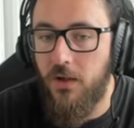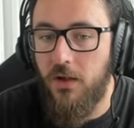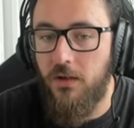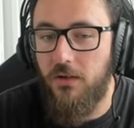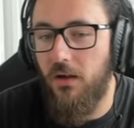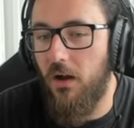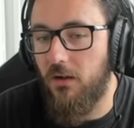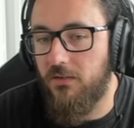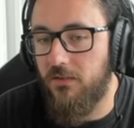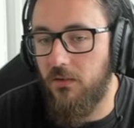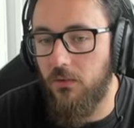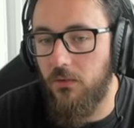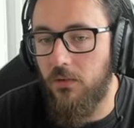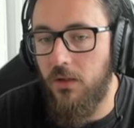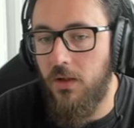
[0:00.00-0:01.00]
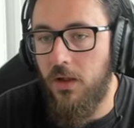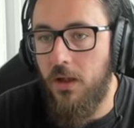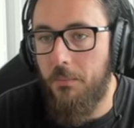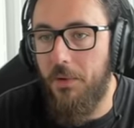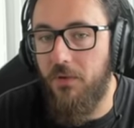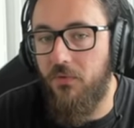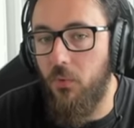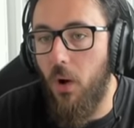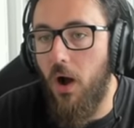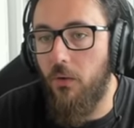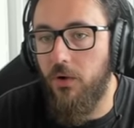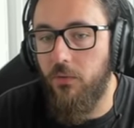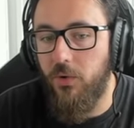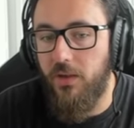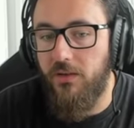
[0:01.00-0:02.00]
Dark Seal. But if you are
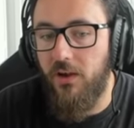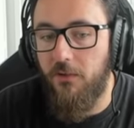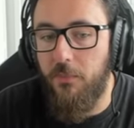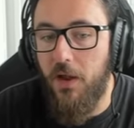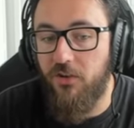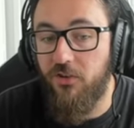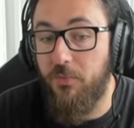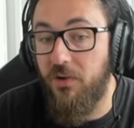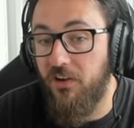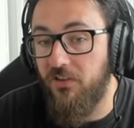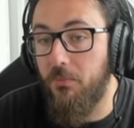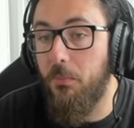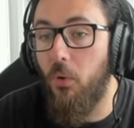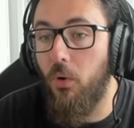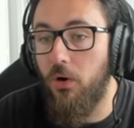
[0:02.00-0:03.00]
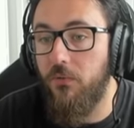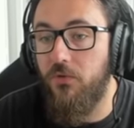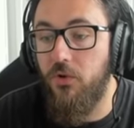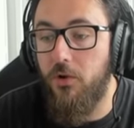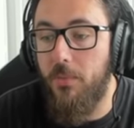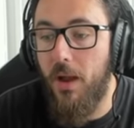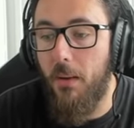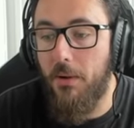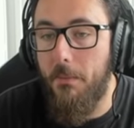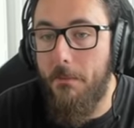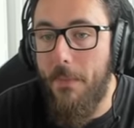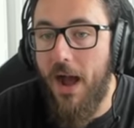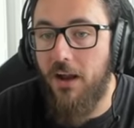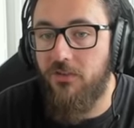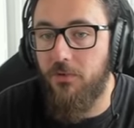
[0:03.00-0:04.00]
in a really tough matchup and it's important for you to be able to
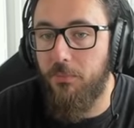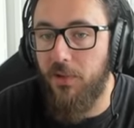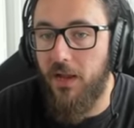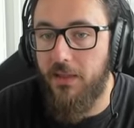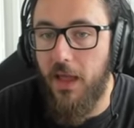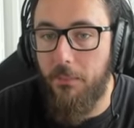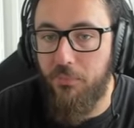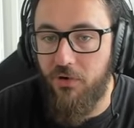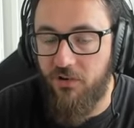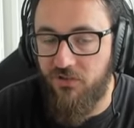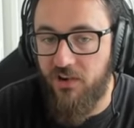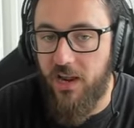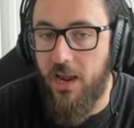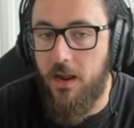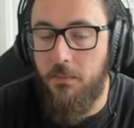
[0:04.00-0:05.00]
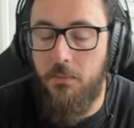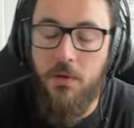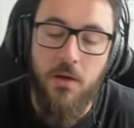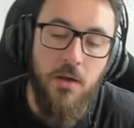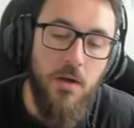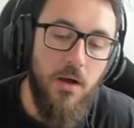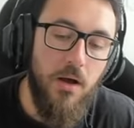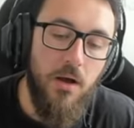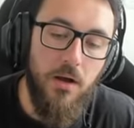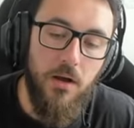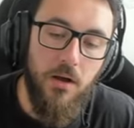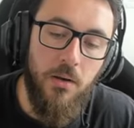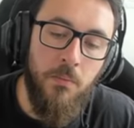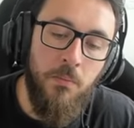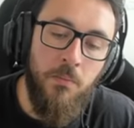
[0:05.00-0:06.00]
match and play that pressure game,
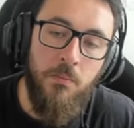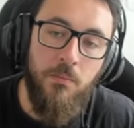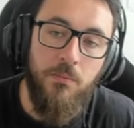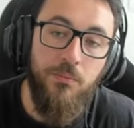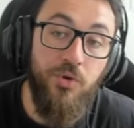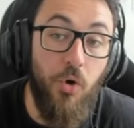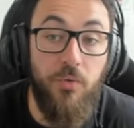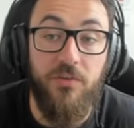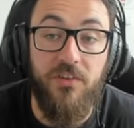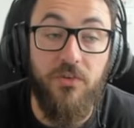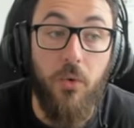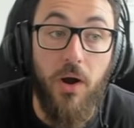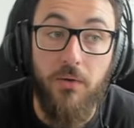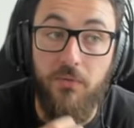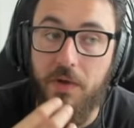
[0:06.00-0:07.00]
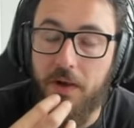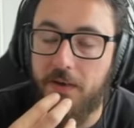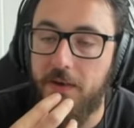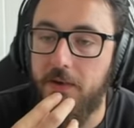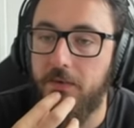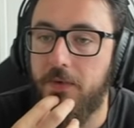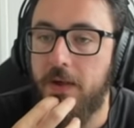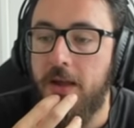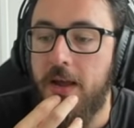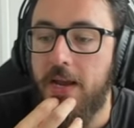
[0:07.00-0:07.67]
um, Doran's is quite effective.